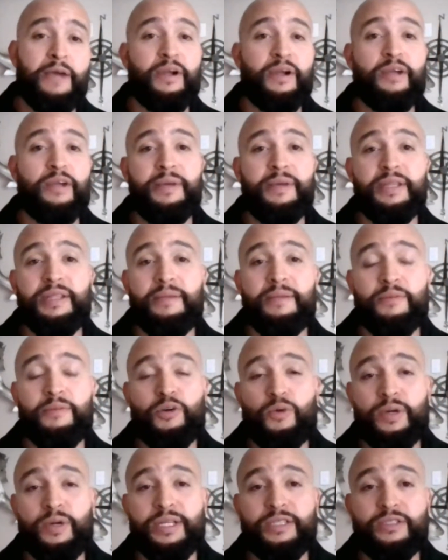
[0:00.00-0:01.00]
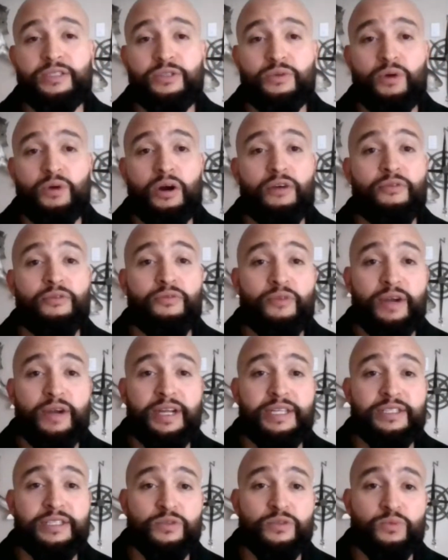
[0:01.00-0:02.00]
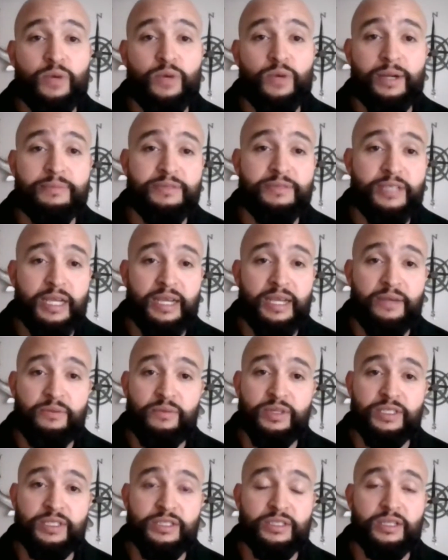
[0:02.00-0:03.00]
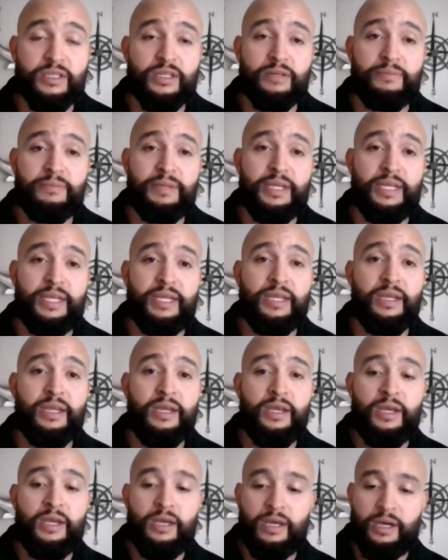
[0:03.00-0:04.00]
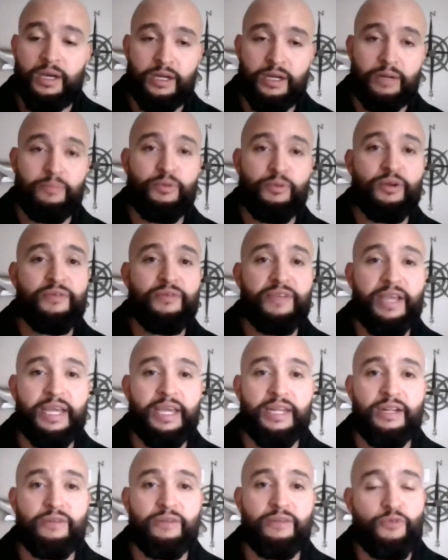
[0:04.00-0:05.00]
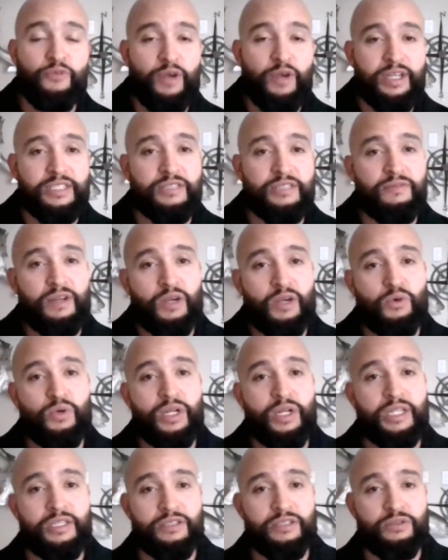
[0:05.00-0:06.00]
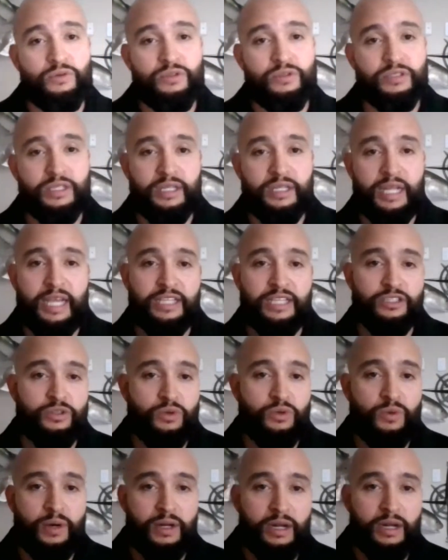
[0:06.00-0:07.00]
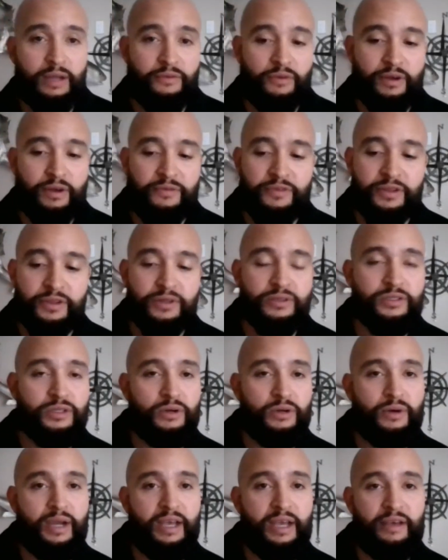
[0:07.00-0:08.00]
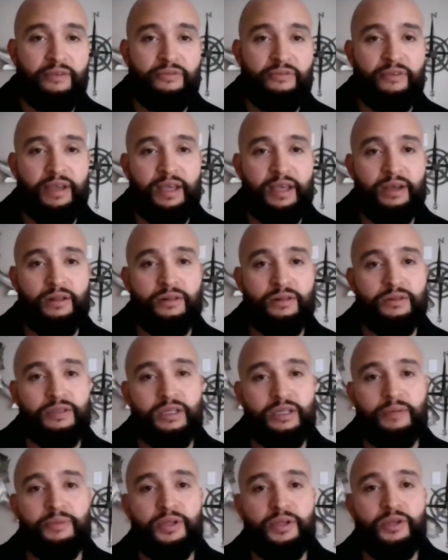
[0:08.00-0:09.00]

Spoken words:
I recommend them going to our Friends website, which is going to be an abbreviated Friends of Laguna Atascosa National Wildlife Refuge. So FLAWNR.org.